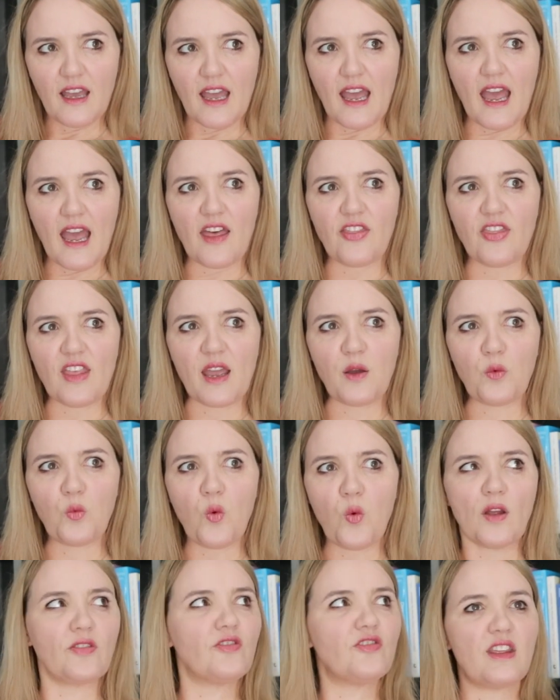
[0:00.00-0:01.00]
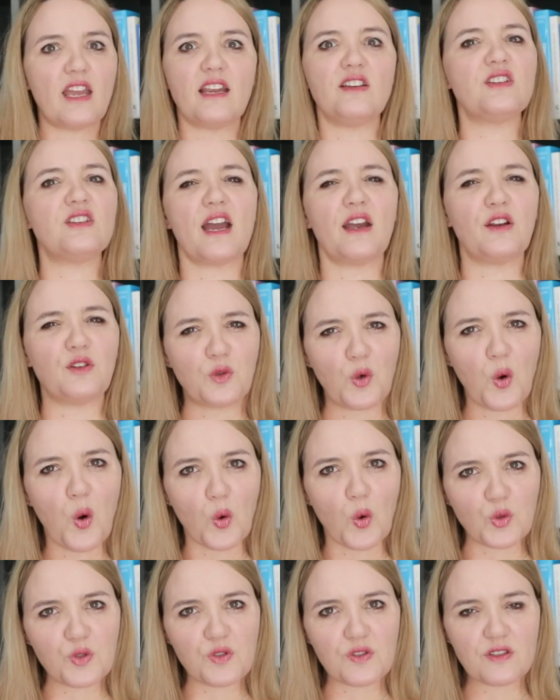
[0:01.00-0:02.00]
And they want their day in
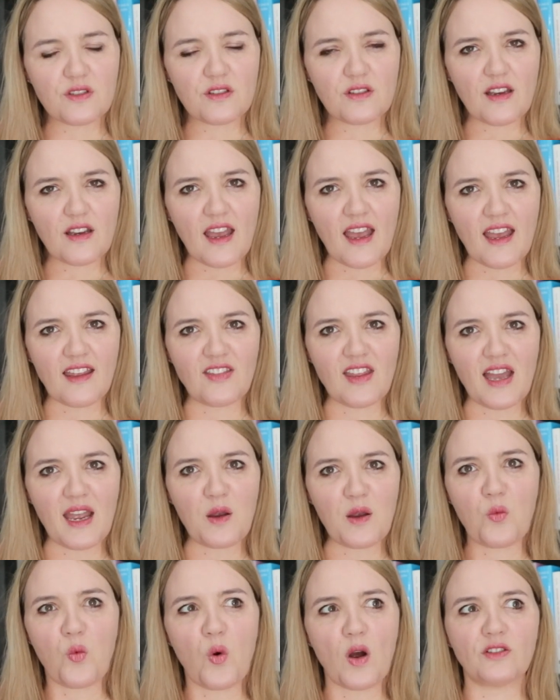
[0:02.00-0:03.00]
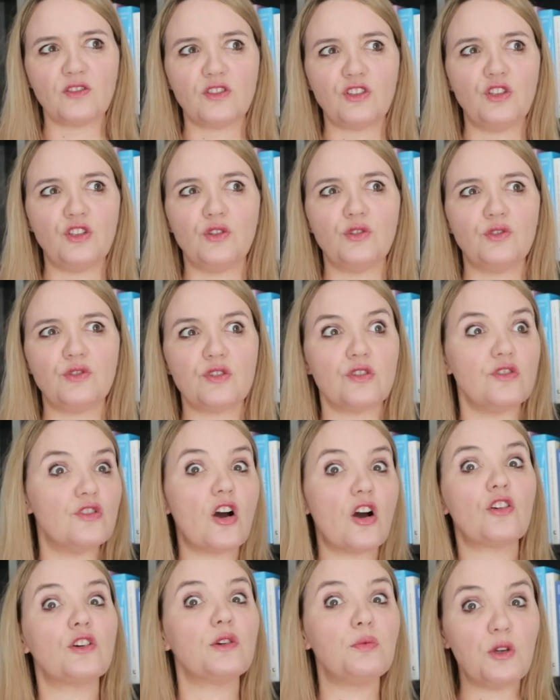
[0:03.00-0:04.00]
court. And they want you to
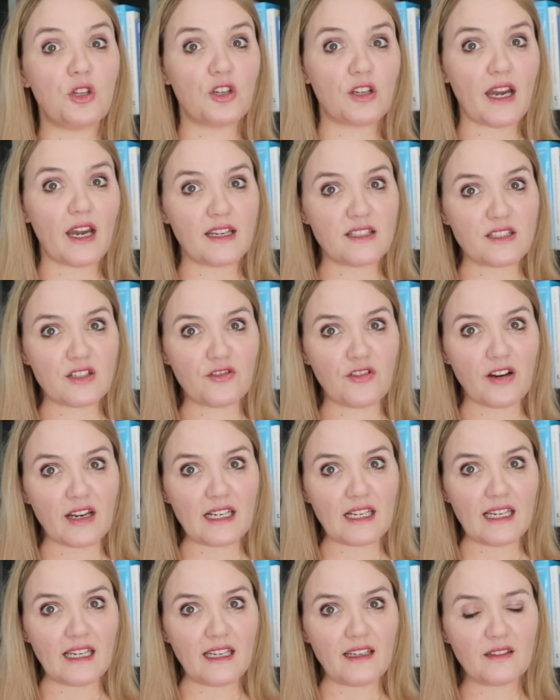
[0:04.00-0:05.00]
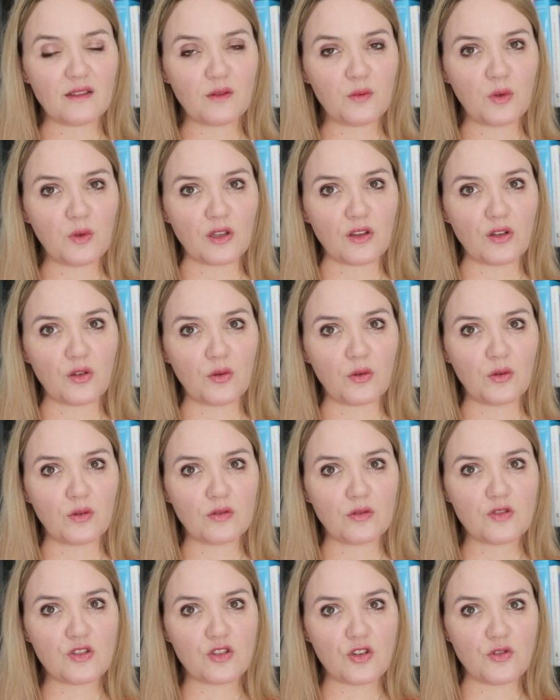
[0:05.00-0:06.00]
not communicate directly with
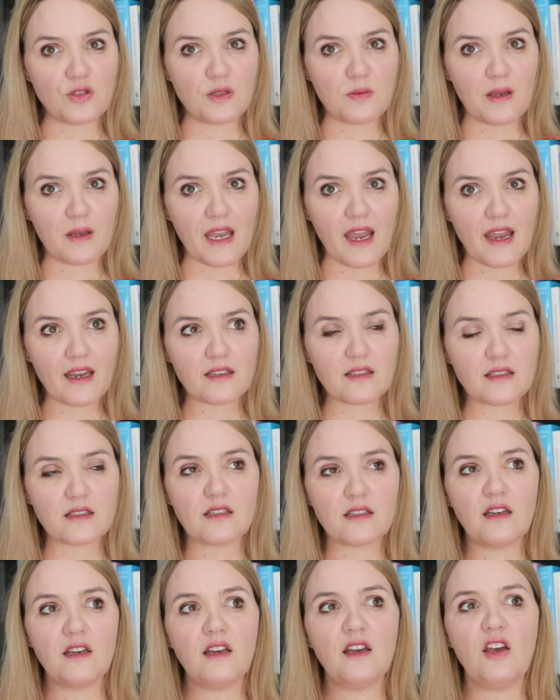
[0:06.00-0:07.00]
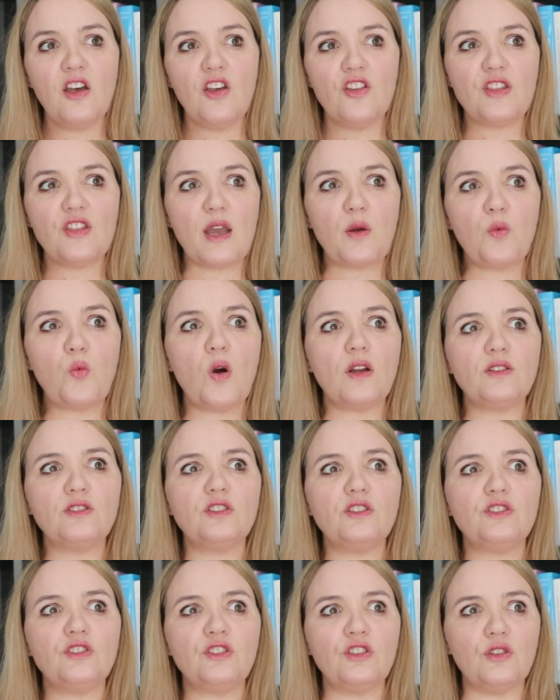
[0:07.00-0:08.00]
your soon-to-be ex. They
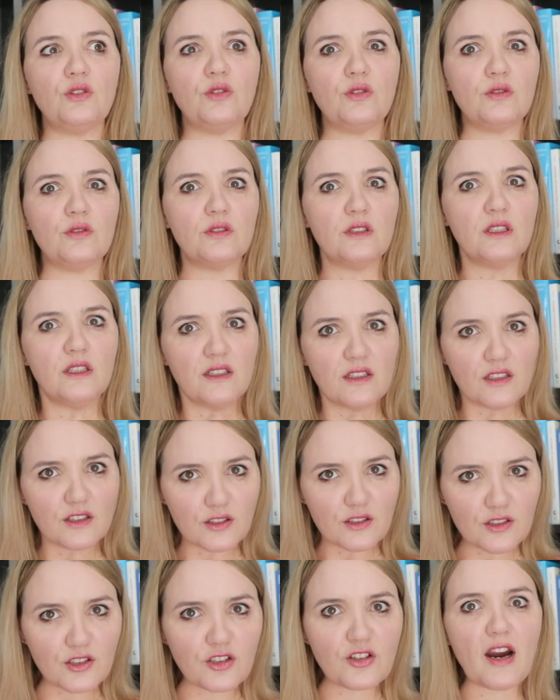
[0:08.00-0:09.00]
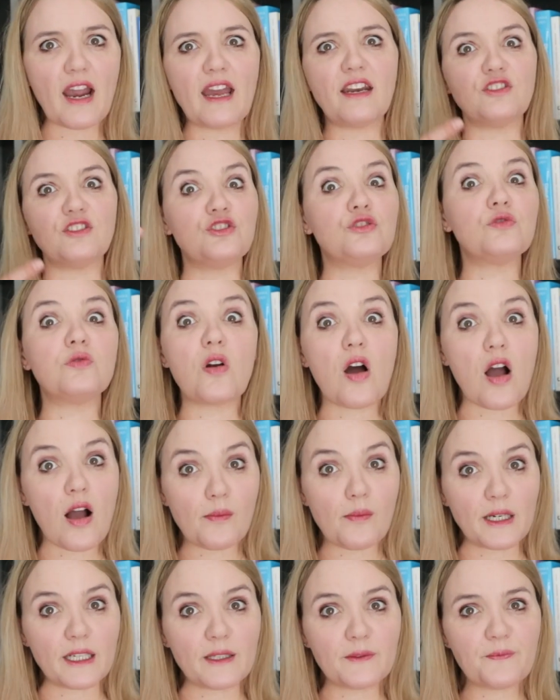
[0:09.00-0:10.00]
want to create a
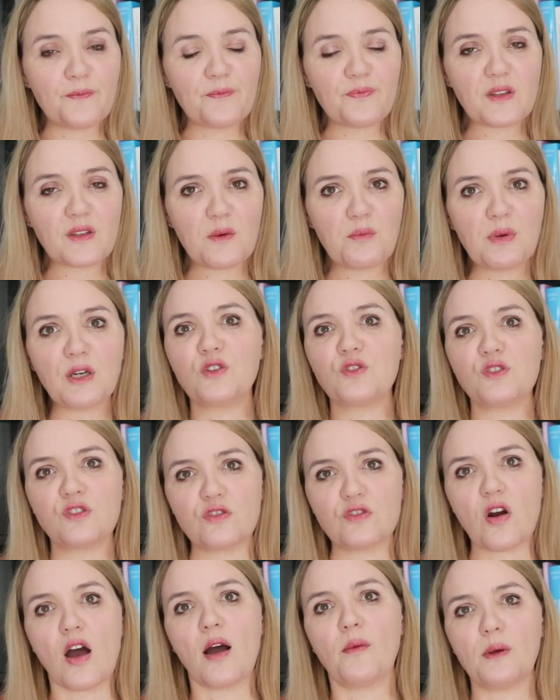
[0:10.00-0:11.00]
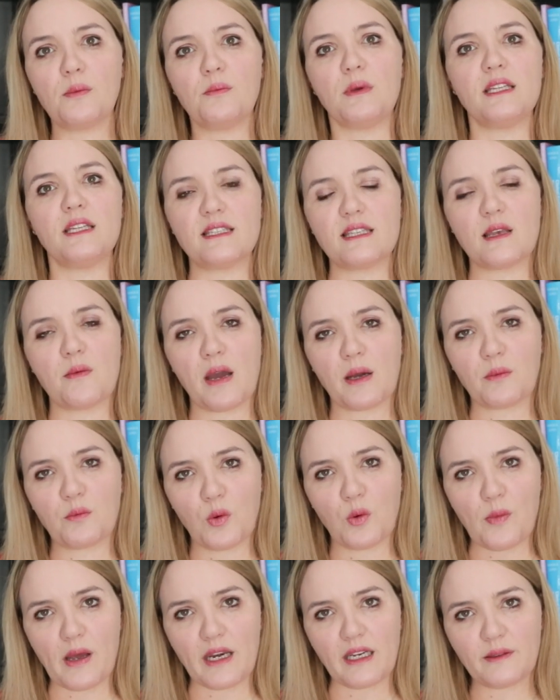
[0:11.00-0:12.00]
drama, because drama means they make
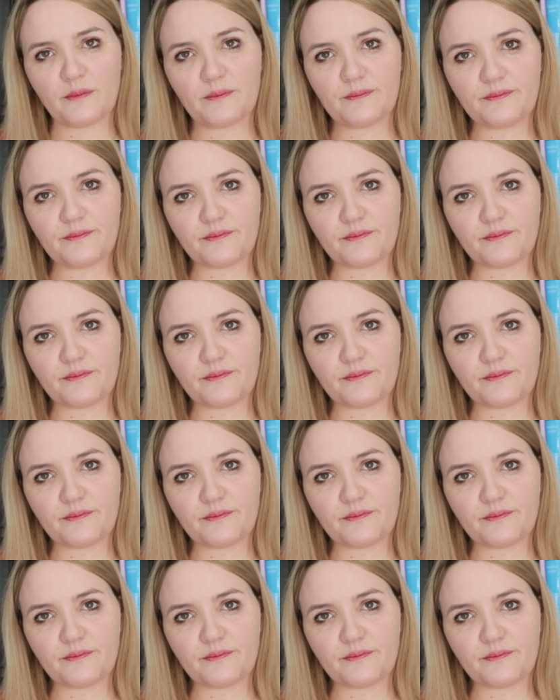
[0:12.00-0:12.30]
more money.